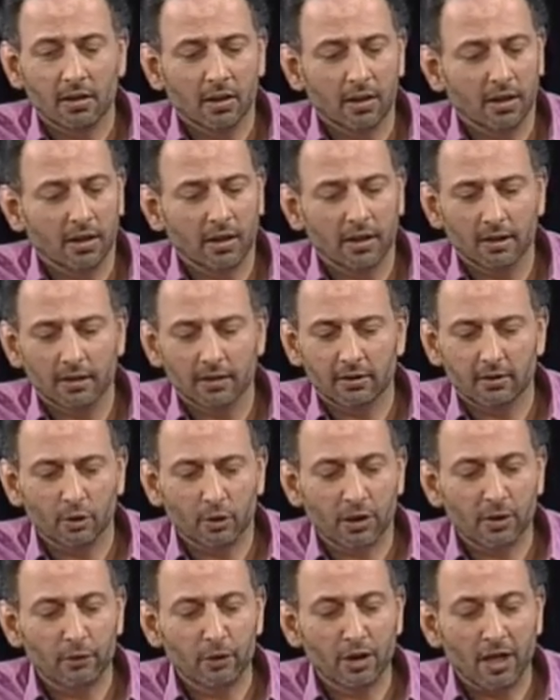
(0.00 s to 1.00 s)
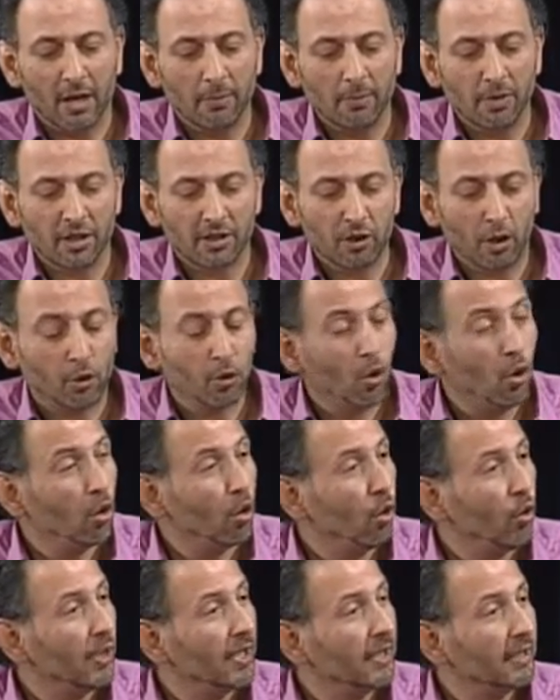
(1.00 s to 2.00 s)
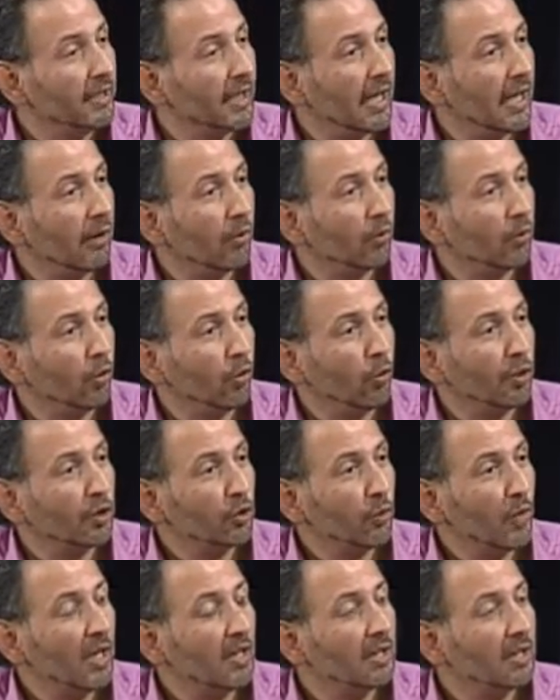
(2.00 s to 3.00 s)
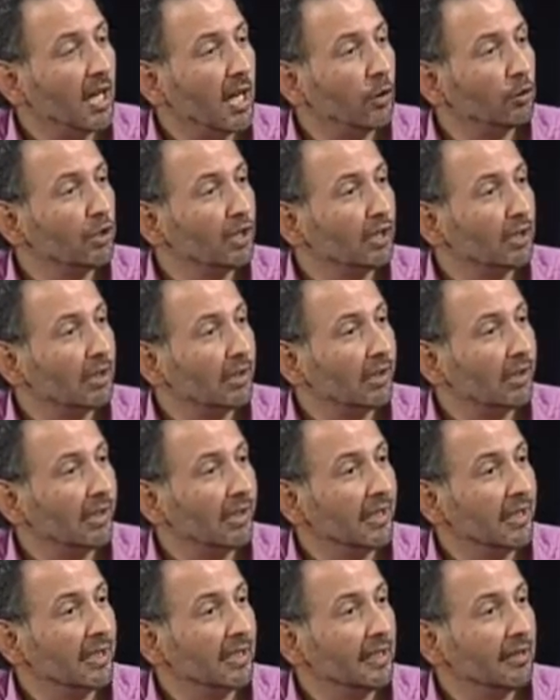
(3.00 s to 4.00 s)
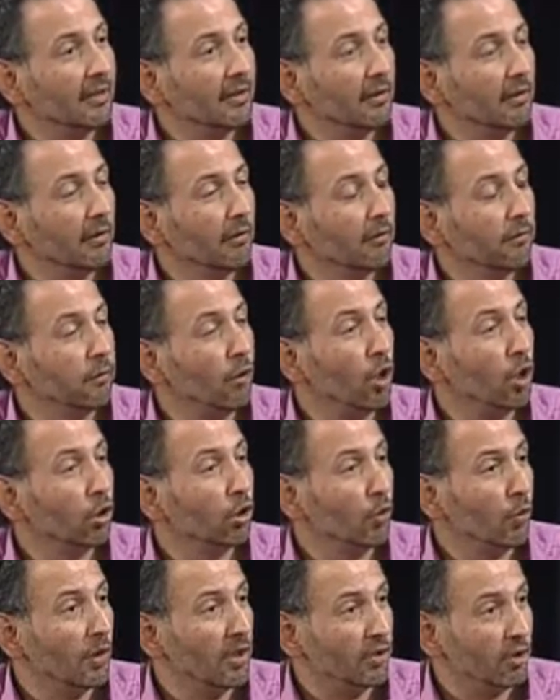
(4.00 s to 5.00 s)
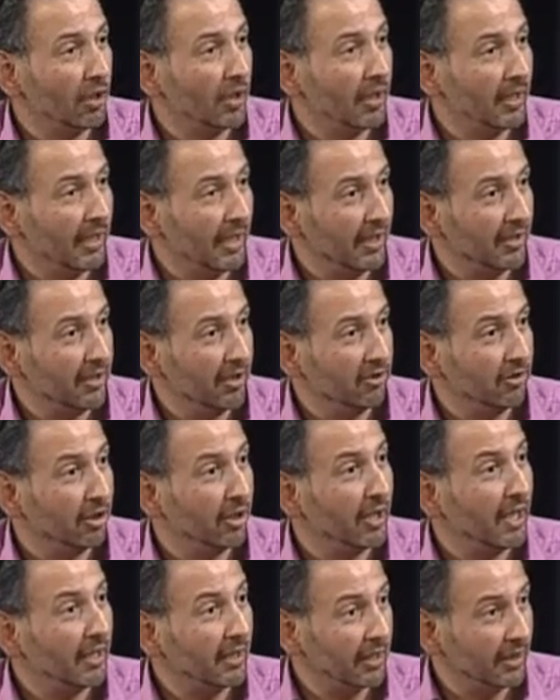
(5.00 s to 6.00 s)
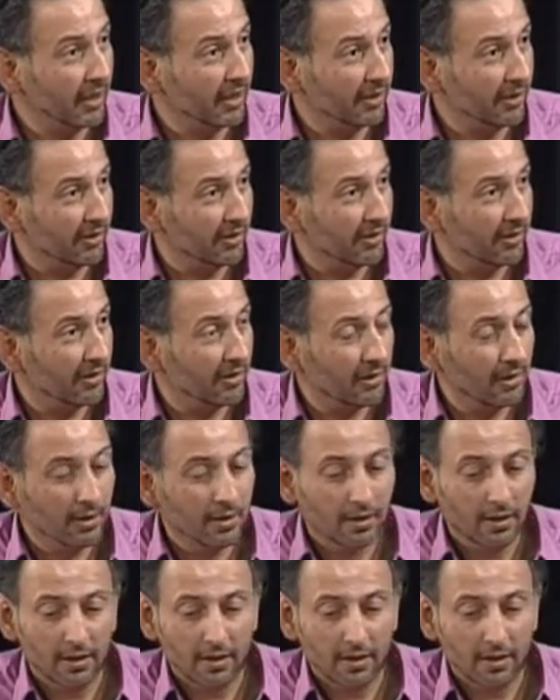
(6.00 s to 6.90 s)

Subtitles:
To give you numbers, on Ogoing, they have over 12,030 followers or connections, direct connections. Mm-hmm.